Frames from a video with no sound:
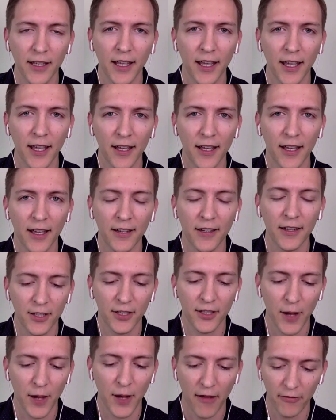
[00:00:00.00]
and
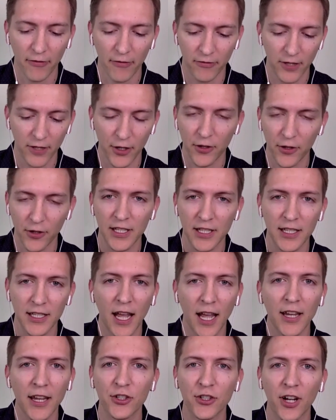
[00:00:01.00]
you have, these
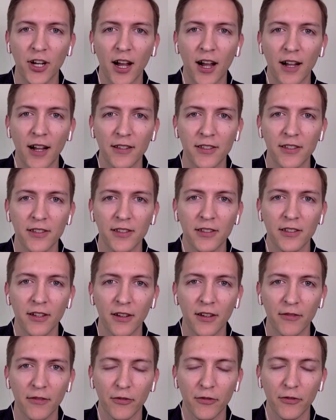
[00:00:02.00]
tight shots
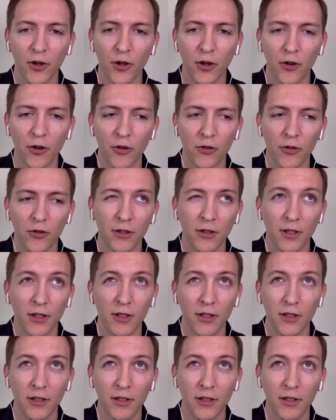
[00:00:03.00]
of a phone